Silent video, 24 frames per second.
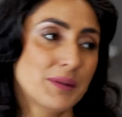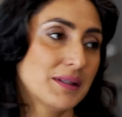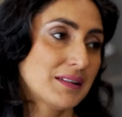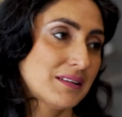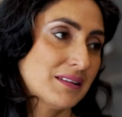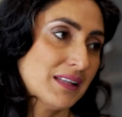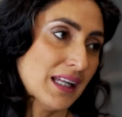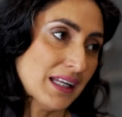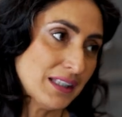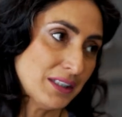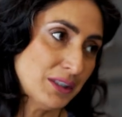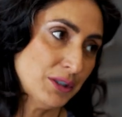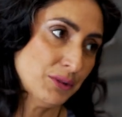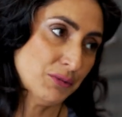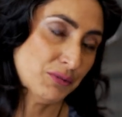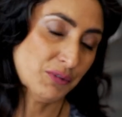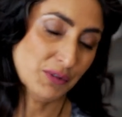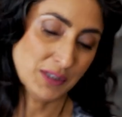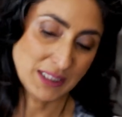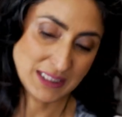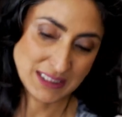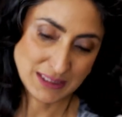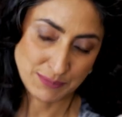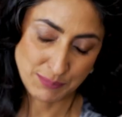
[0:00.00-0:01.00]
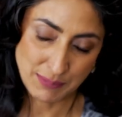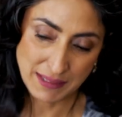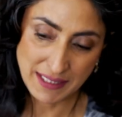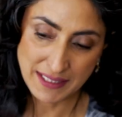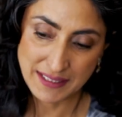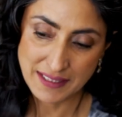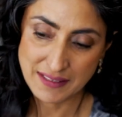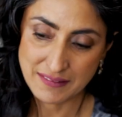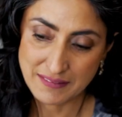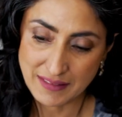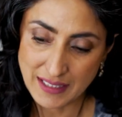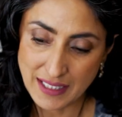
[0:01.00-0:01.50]
Well, thank you for
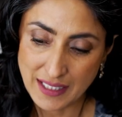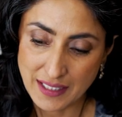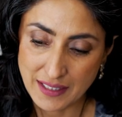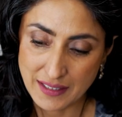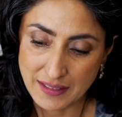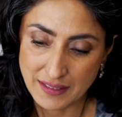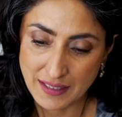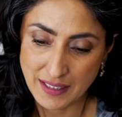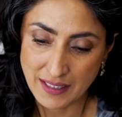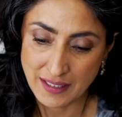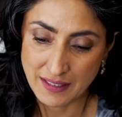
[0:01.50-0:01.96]
explaining that.